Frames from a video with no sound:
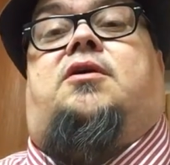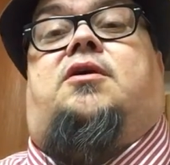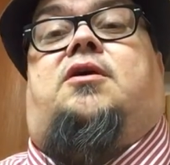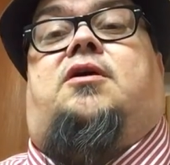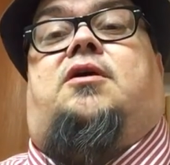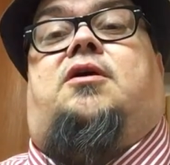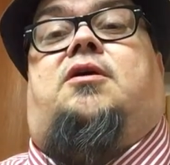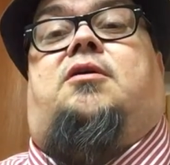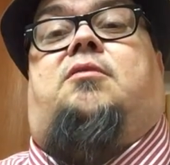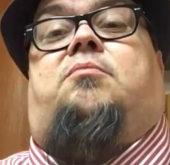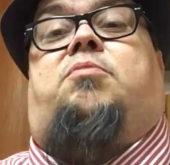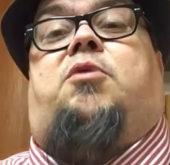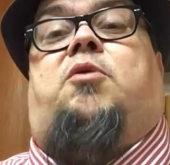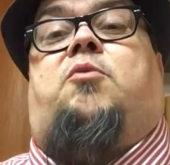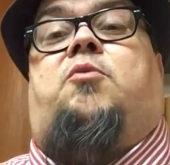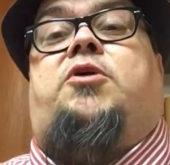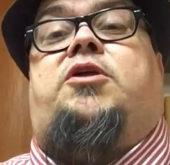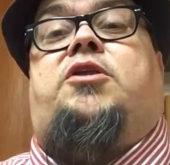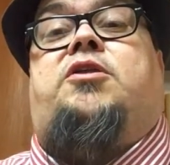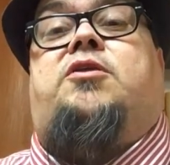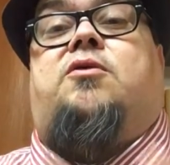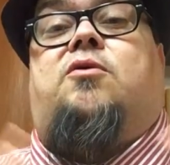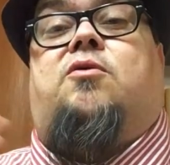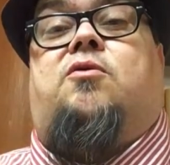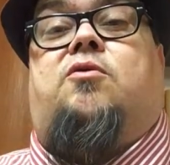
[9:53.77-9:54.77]
But we
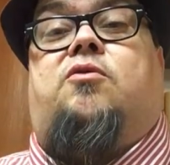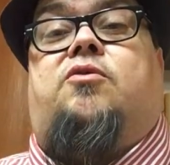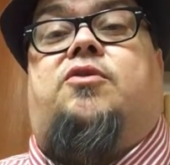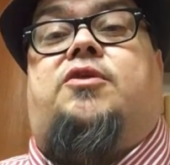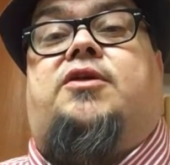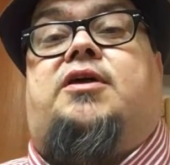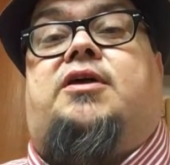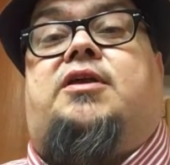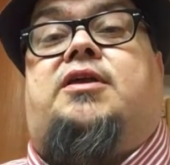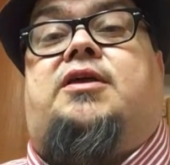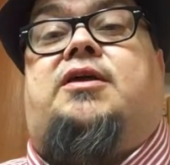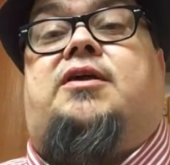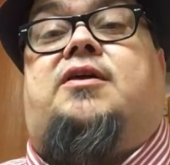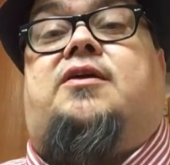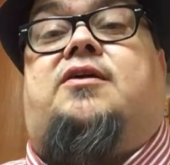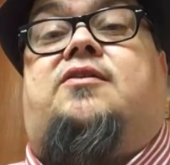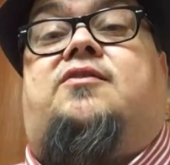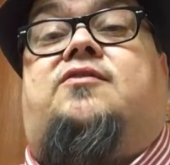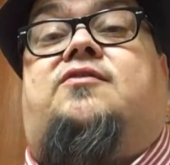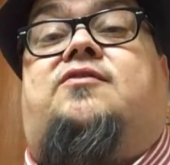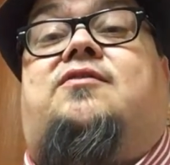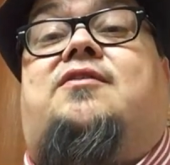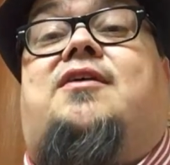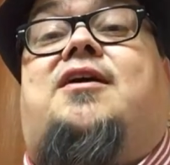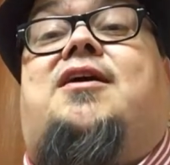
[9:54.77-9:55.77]
know that
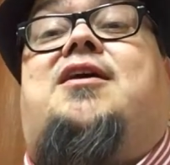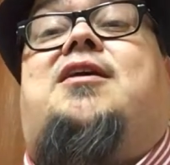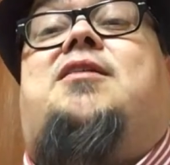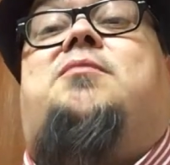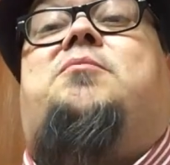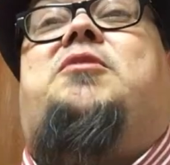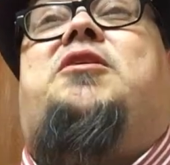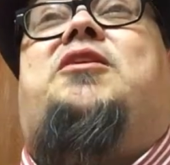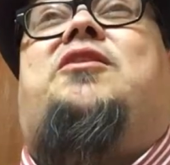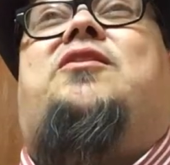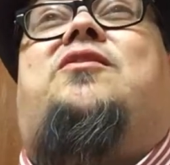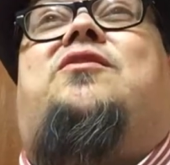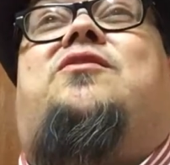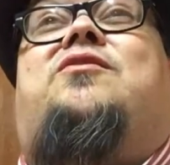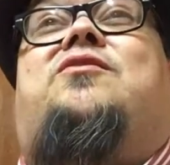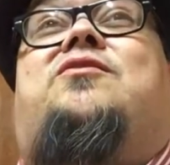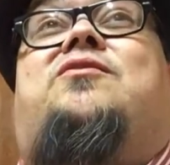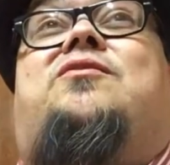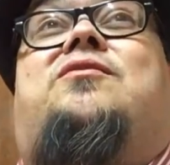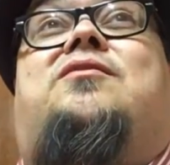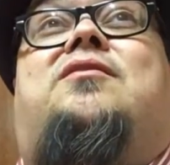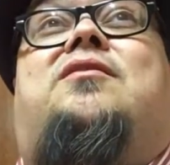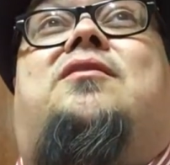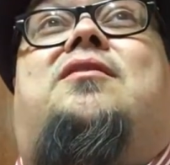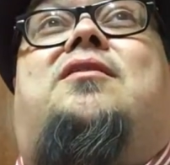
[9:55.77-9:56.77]
his name
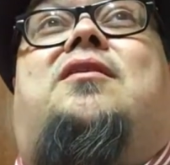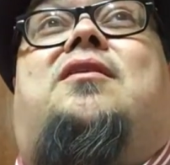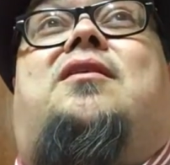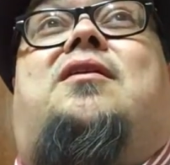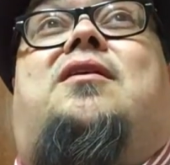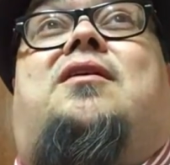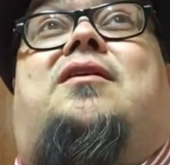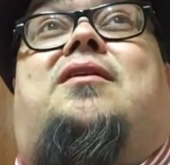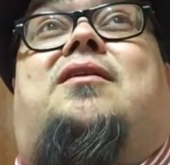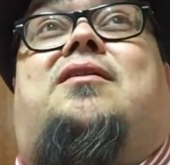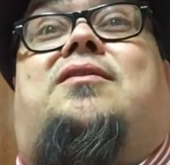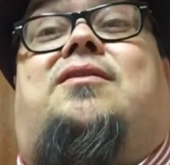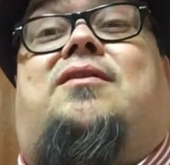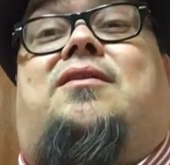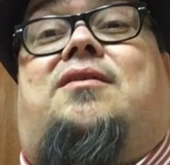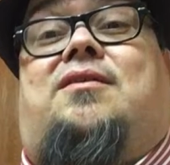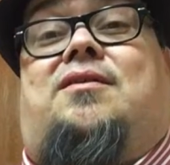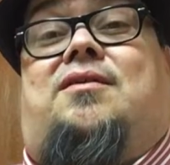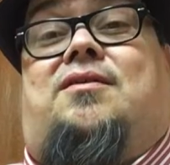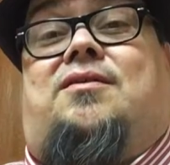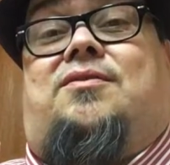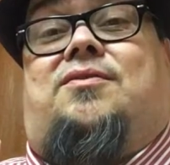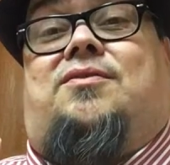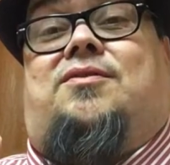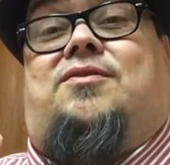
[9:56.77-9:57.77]
is
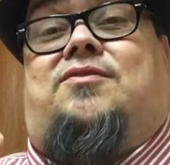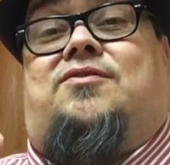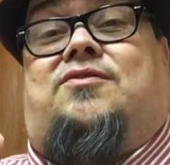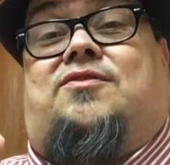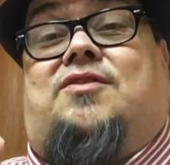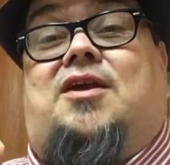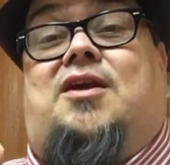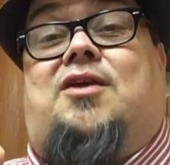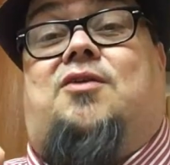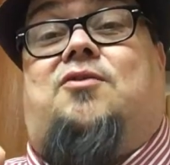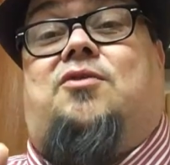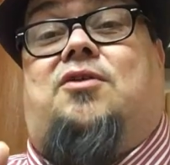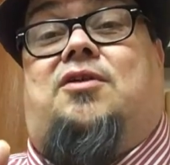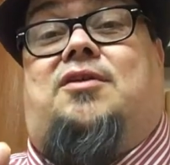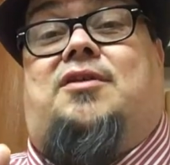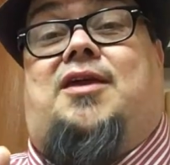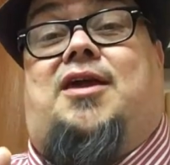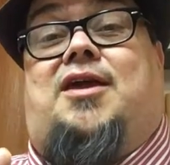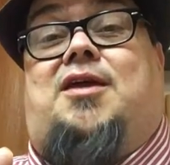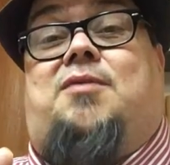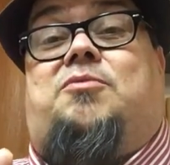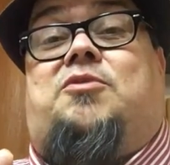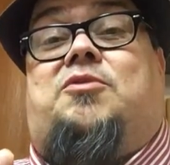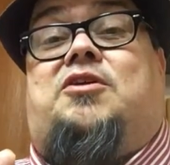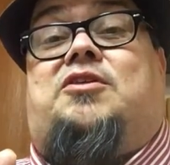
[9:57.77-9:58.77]
the sacred
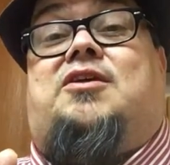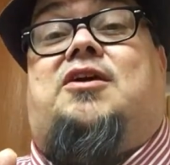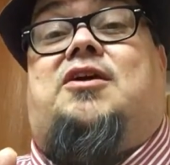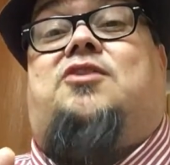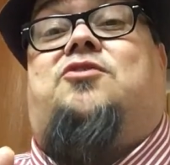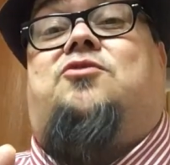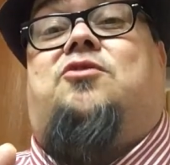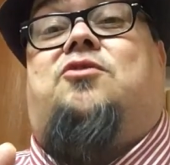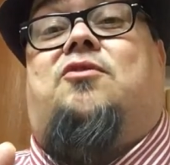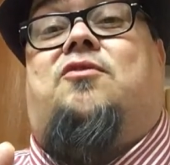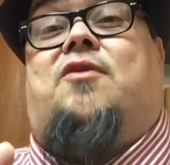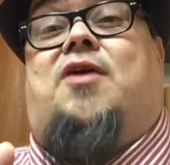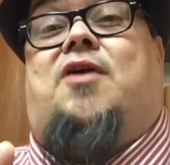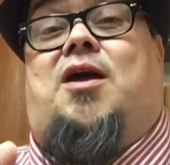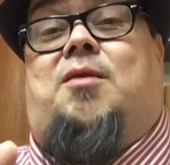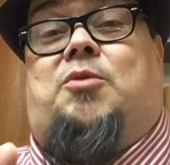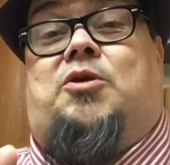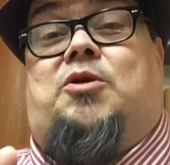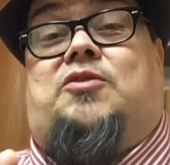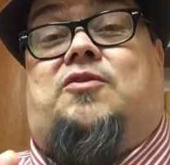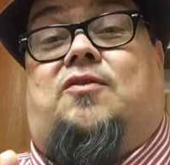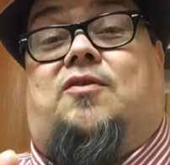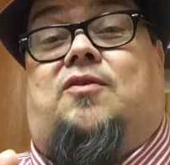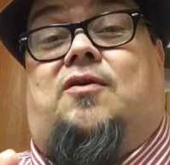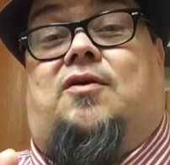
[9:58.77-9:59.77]
name, the
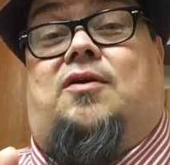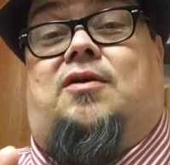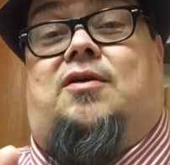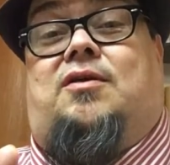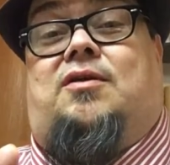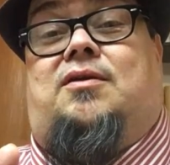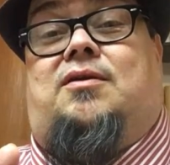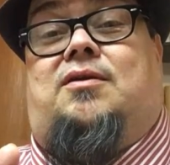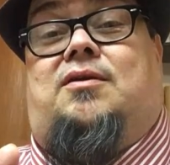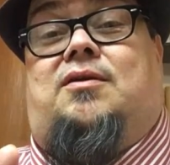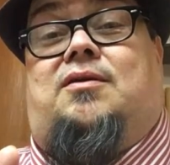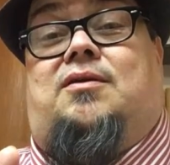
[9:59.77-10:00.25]
Tetragrammaton,